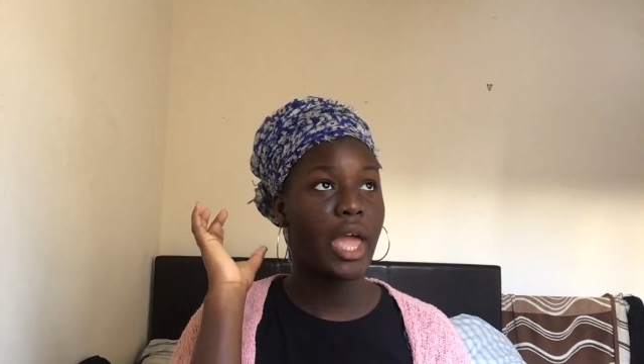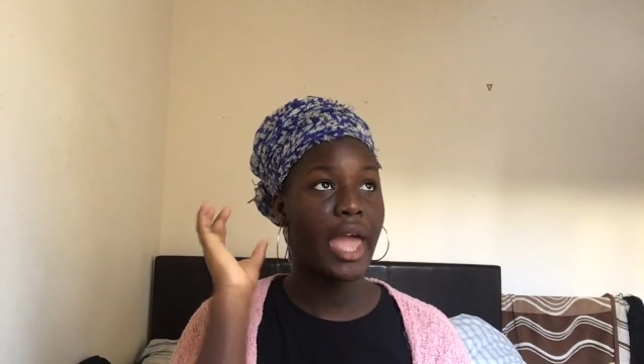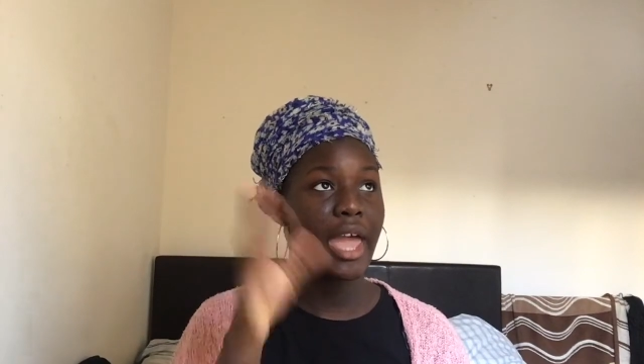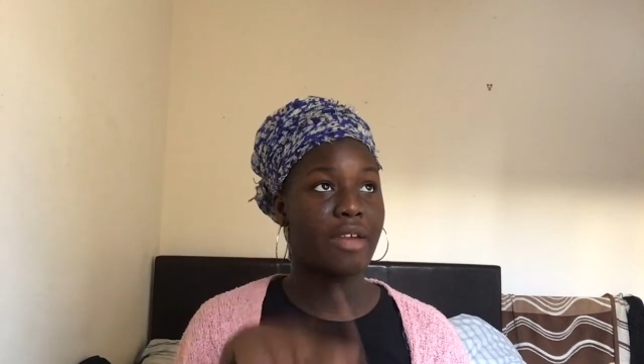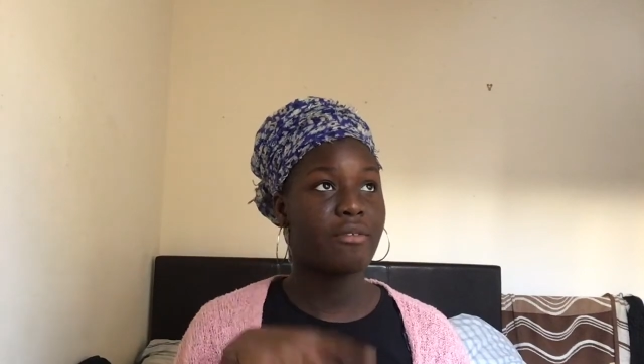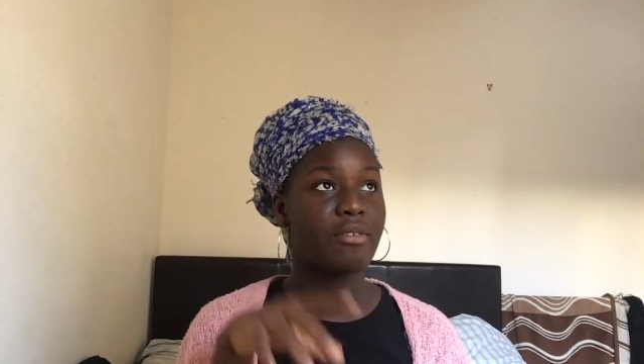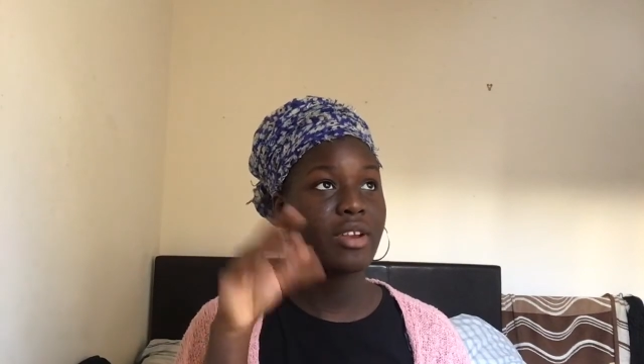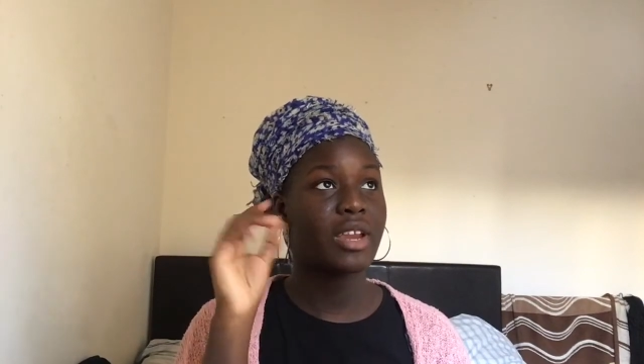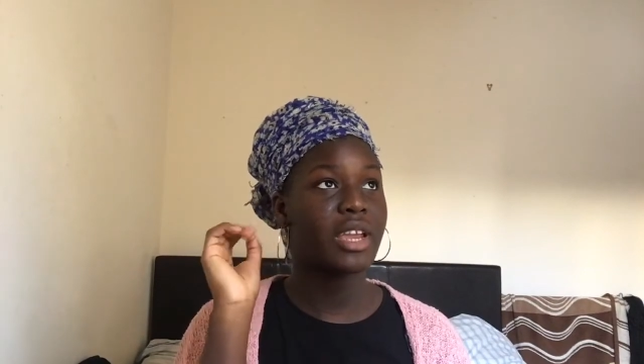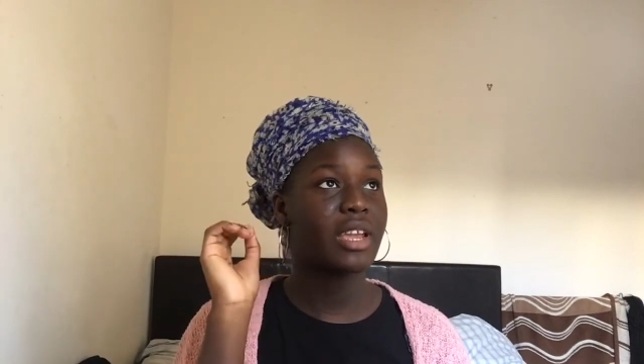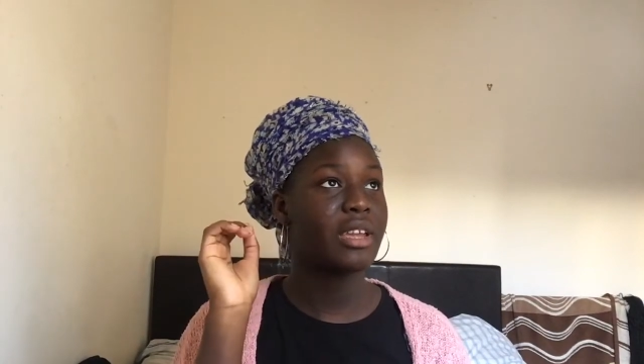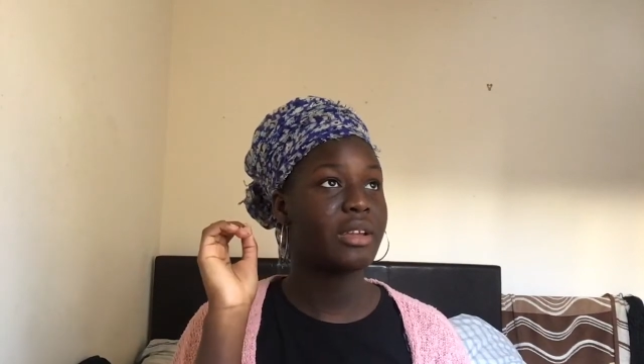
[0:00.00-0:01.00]

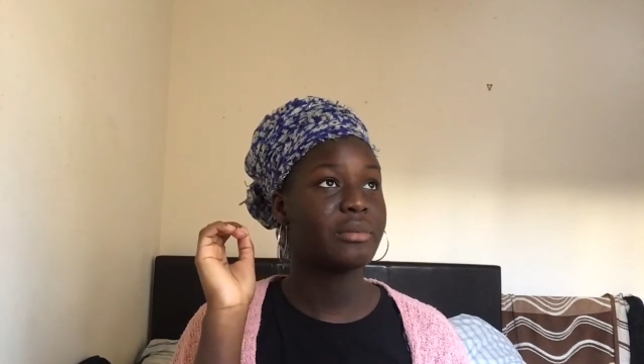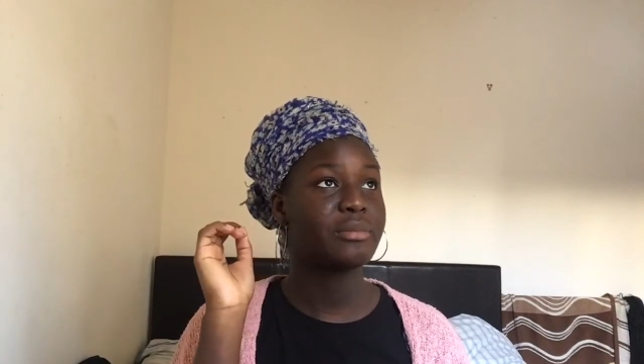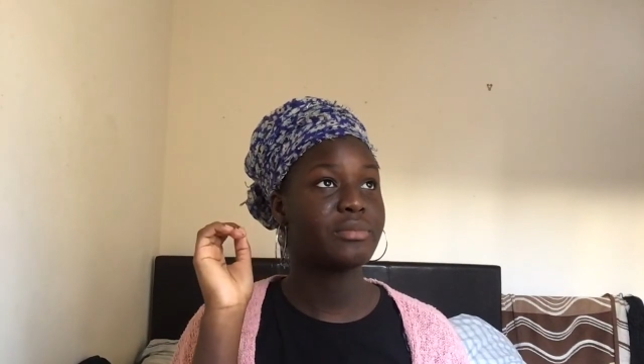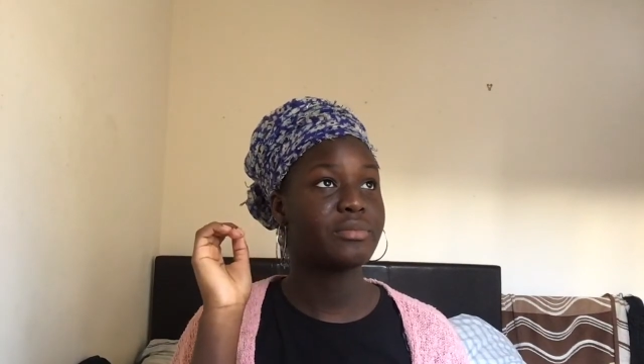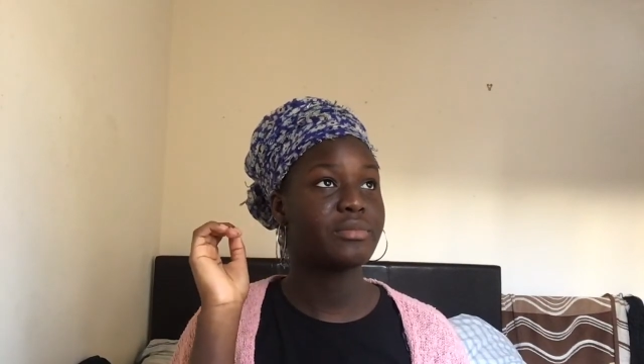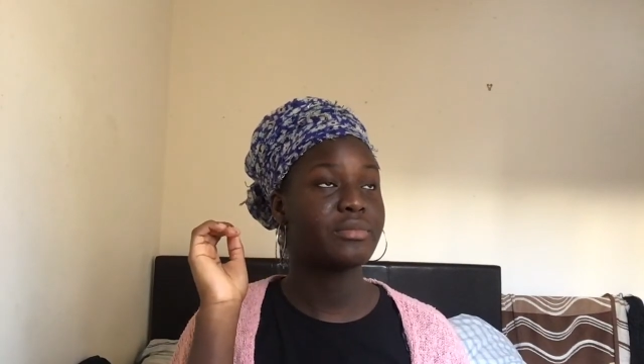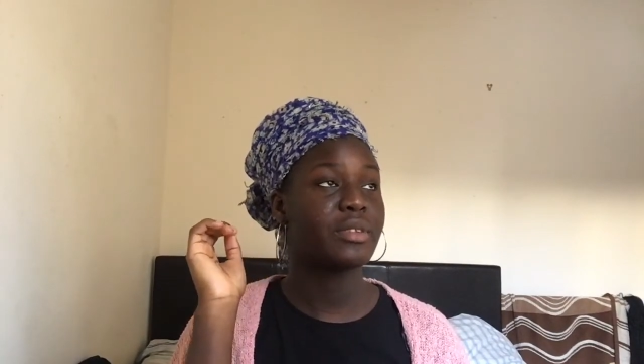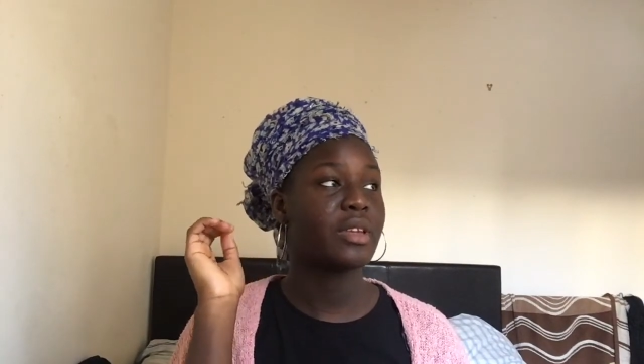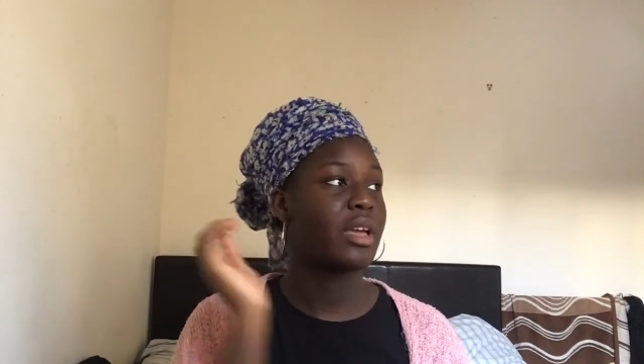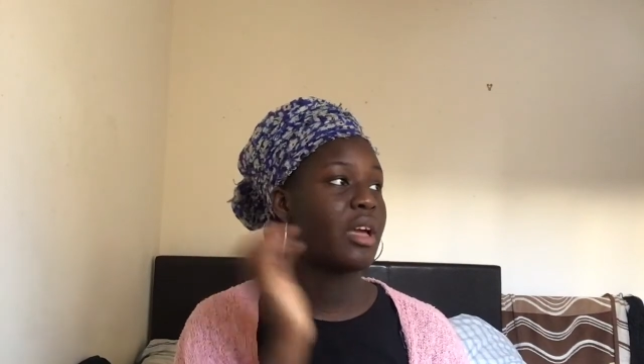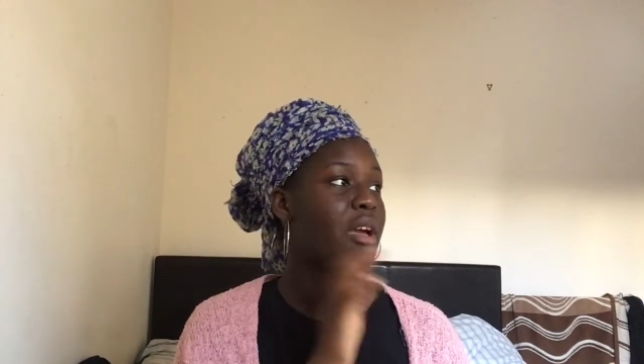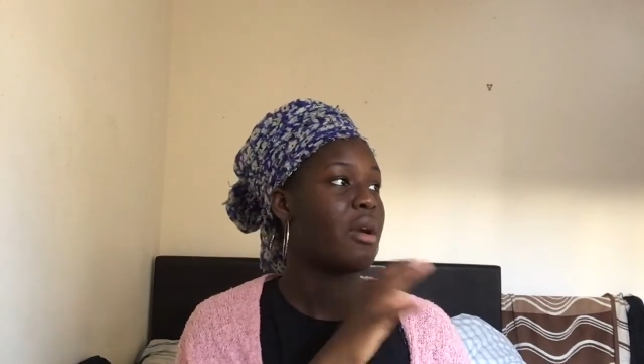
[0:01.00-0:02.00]
every
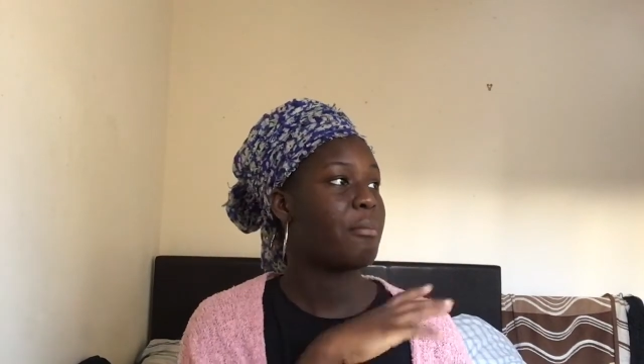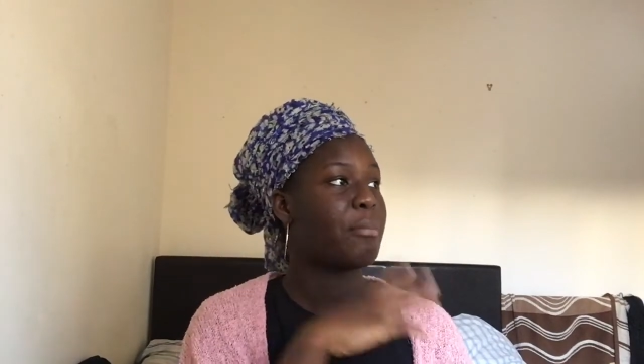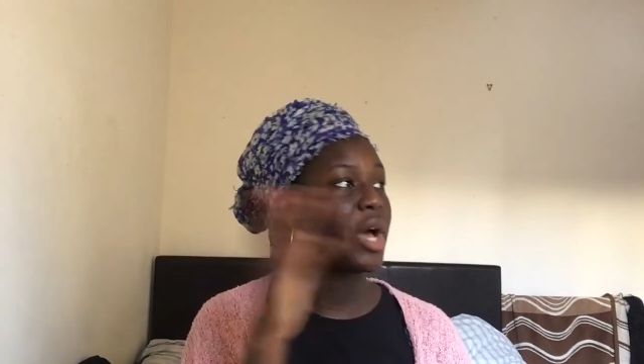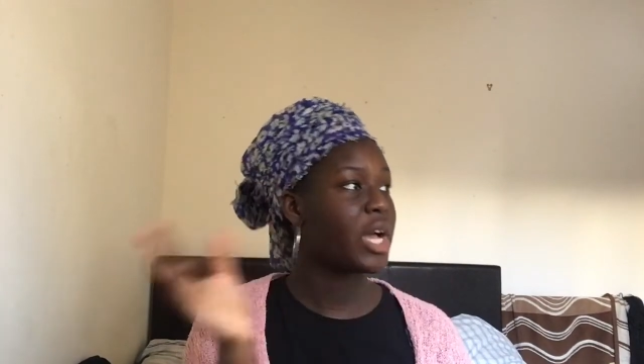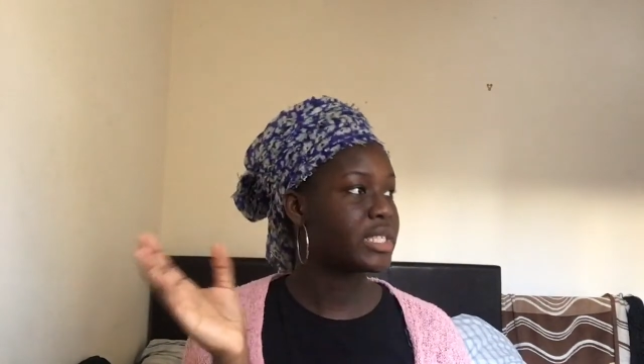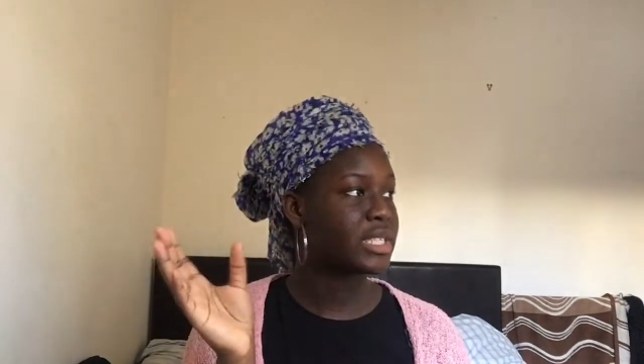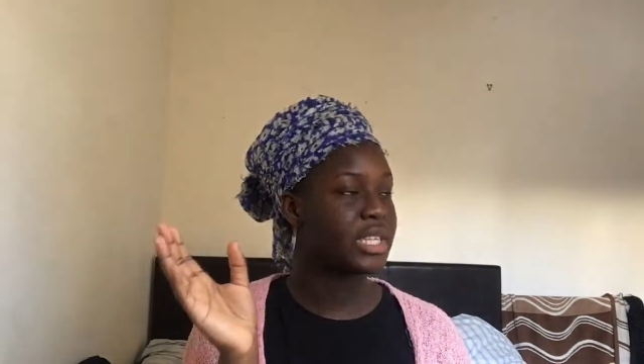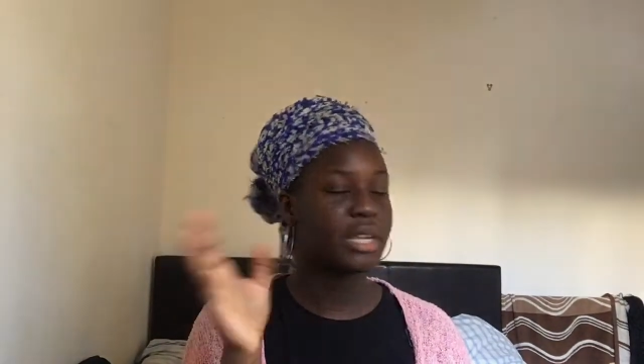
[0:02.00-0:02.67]
person